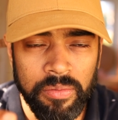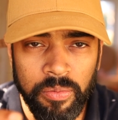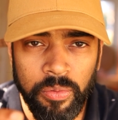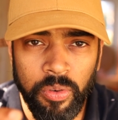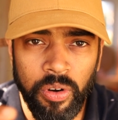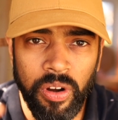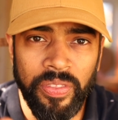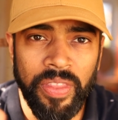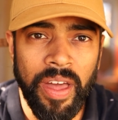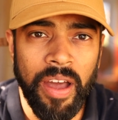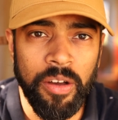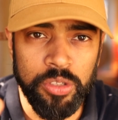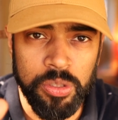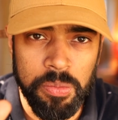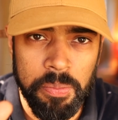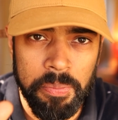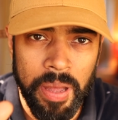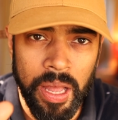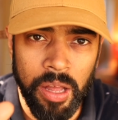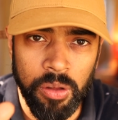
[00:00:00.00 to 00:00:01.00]
for
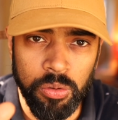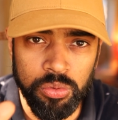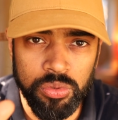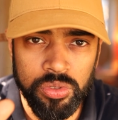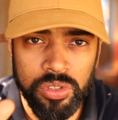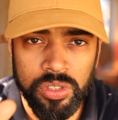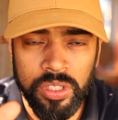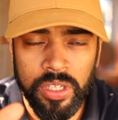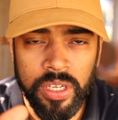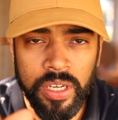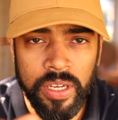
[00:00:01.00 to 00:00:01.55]
£1,000,